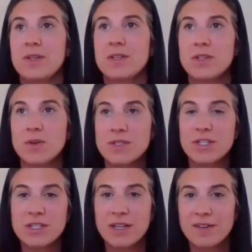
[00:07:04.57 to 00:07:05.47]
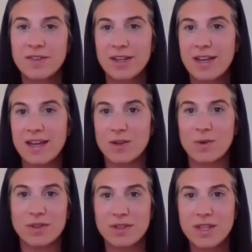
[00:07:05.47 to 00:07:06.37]
So it was just again, there
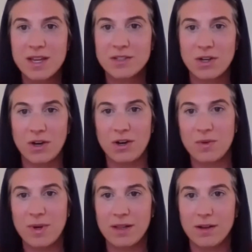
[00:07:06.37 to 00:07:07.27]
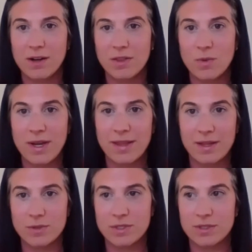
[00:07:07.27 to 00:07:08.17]
were things all the way along the way
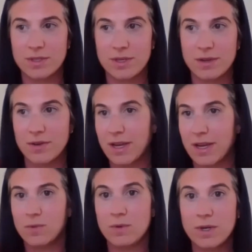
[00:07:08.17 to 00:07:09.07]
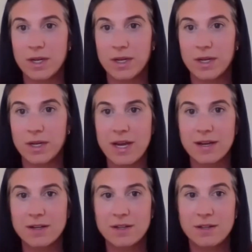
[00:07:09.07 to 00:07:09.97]
that it was just like, okay, well, we're not going to do
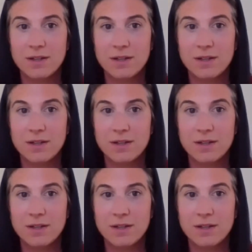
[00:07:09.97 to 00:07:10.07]
that.